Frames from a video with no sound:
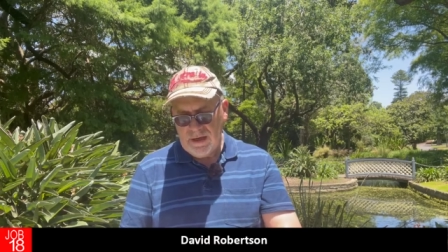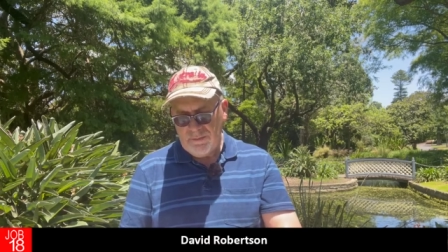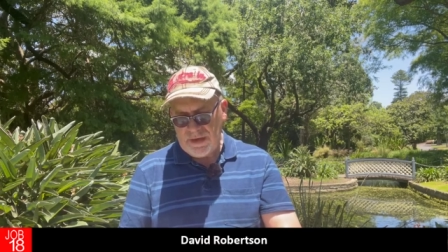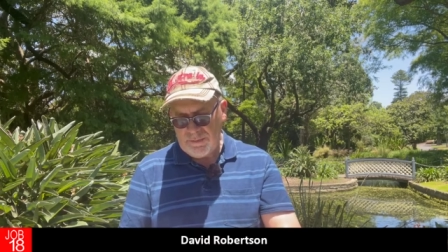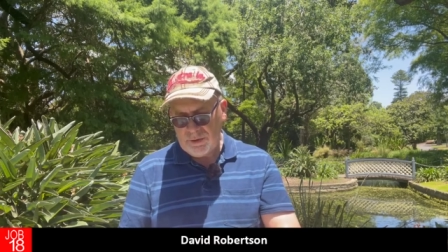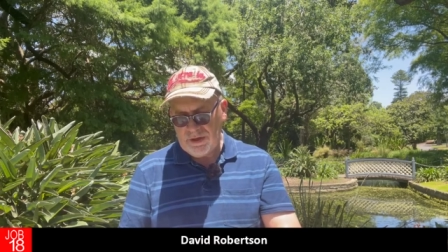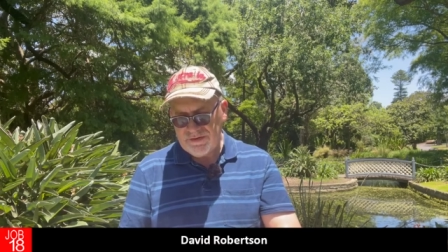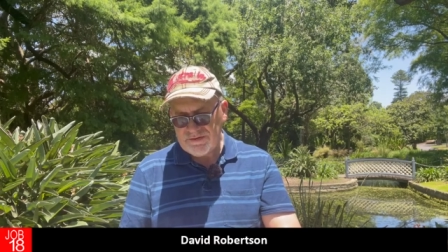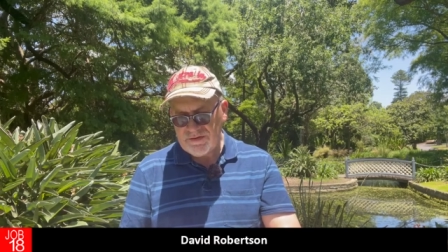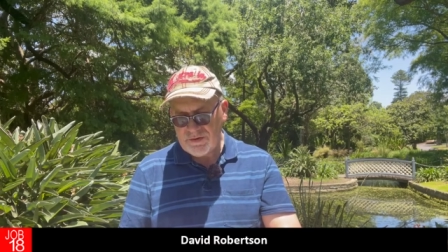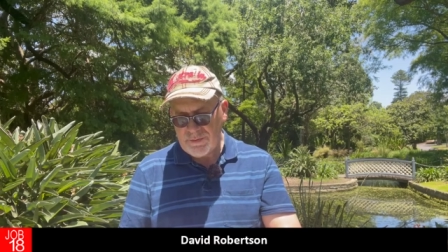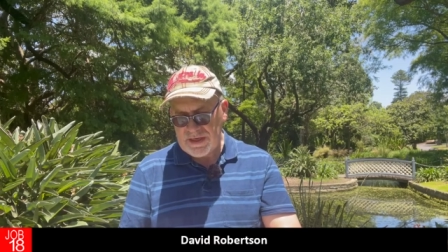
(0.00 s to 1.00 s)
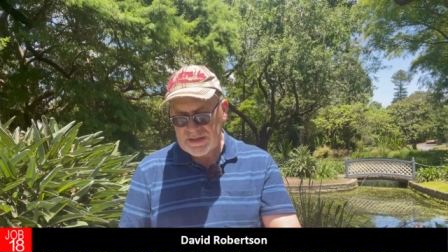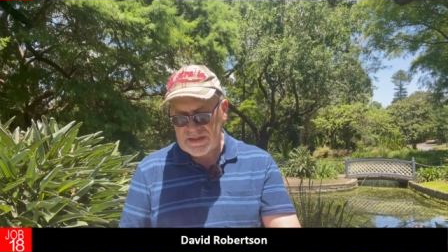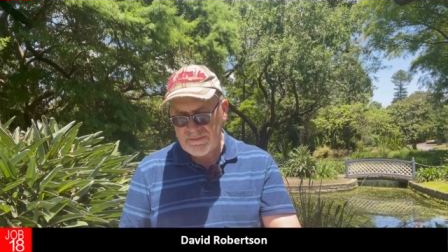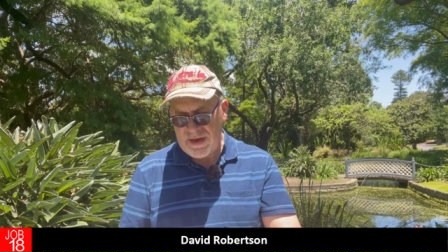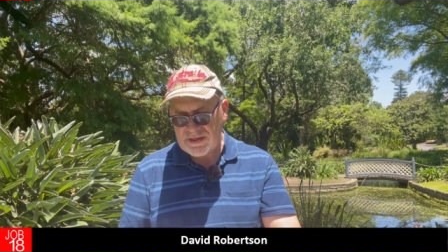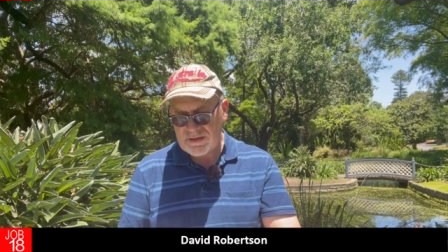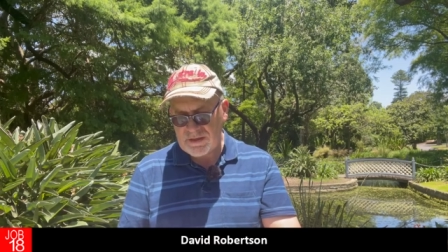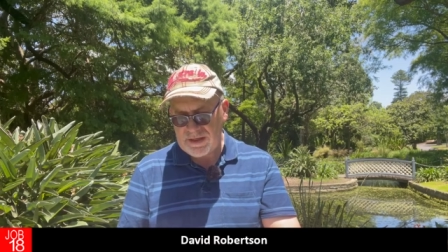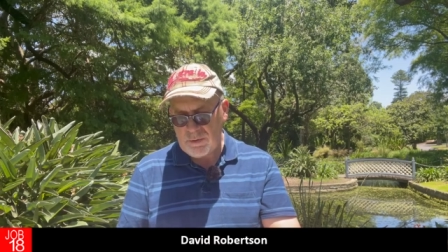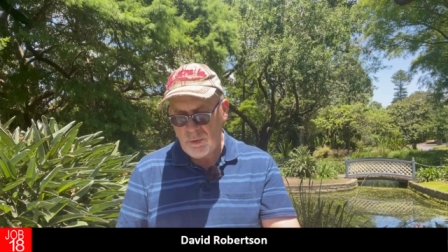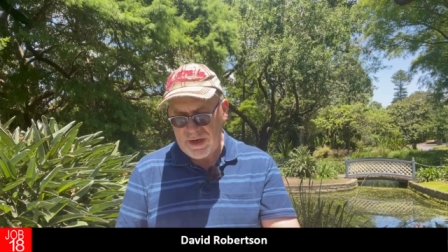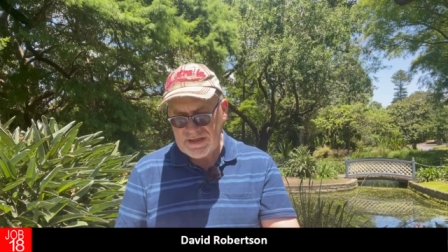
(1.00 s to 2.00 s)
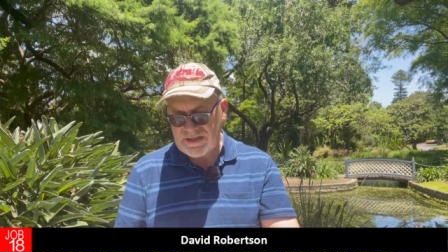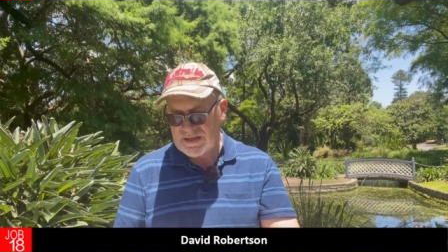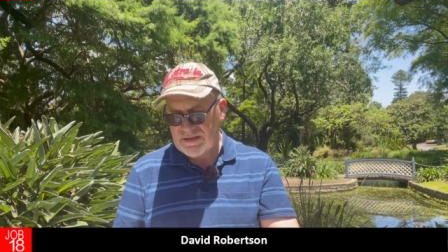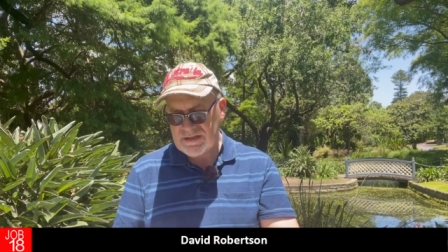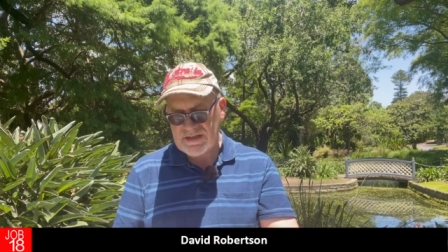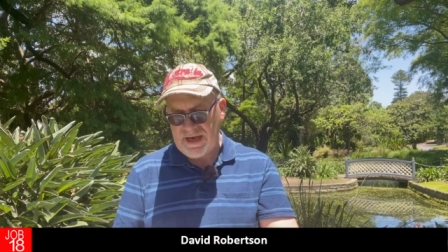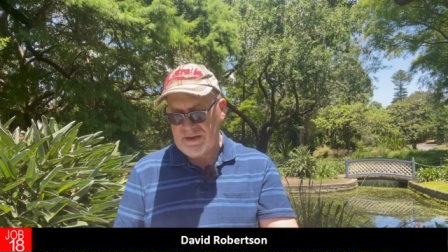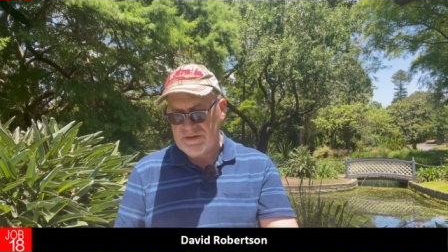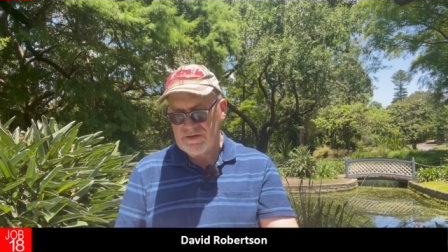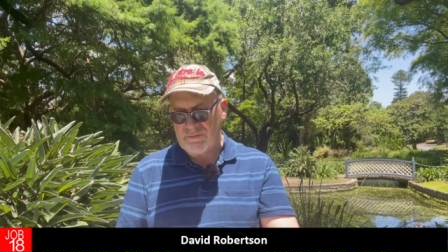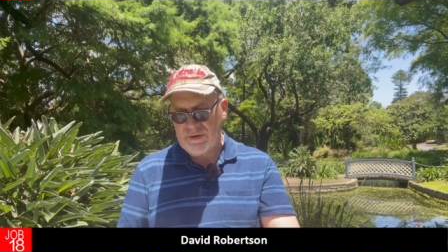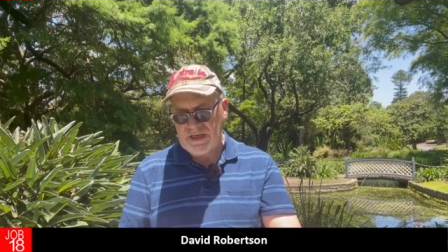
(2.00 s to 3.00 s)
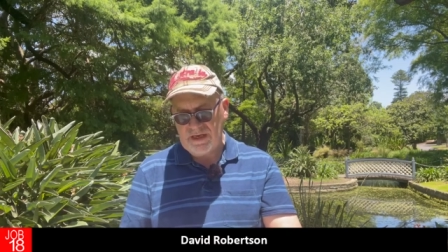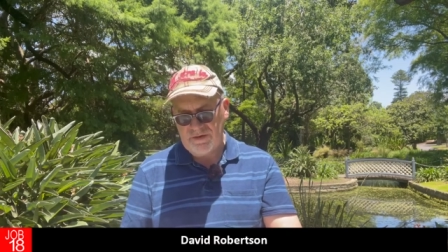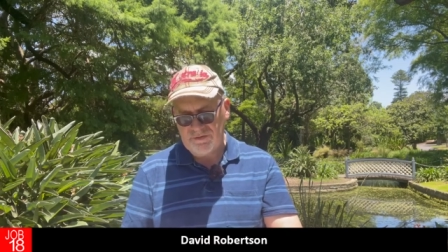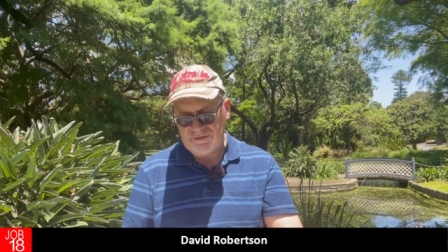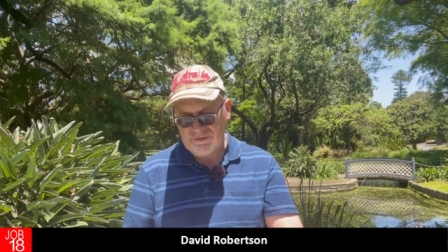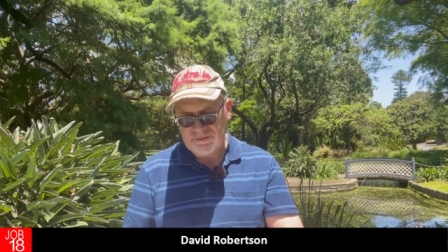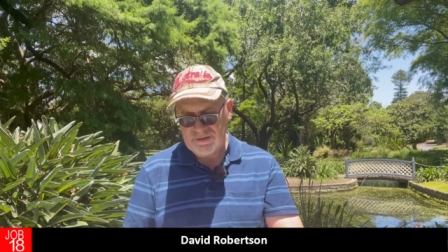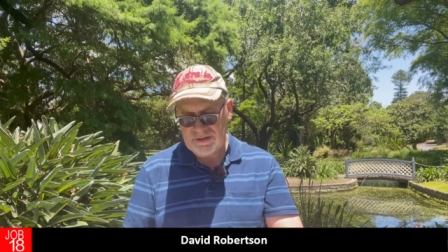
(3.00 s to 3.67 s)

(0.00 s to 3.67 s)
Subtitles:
People listened to me expectantly, waiting in silence for my counsel.